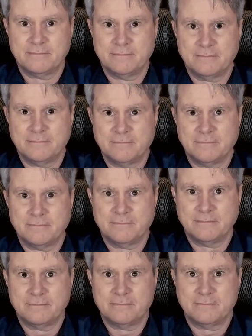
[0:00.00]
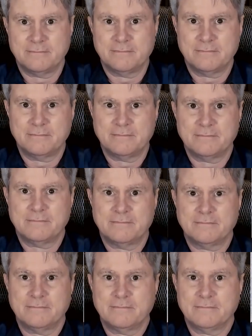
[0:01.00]

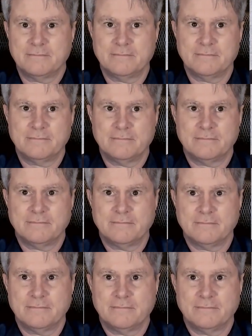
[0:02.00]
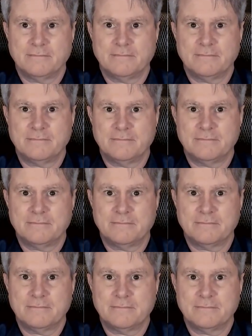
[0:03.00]

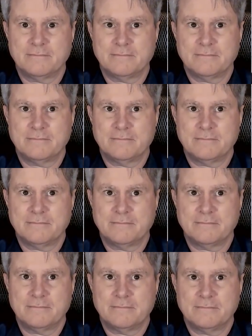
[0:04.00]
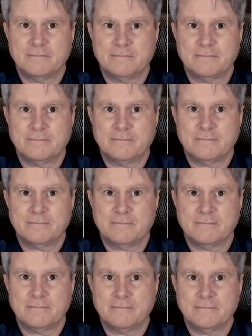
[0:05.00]

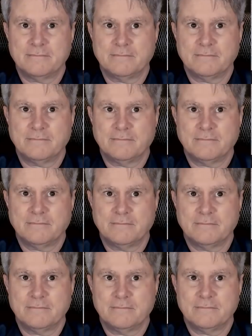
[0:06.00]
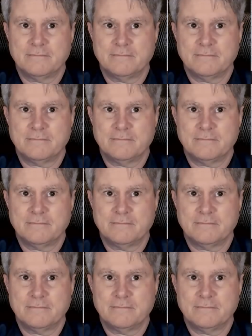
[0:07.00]
(not speaking)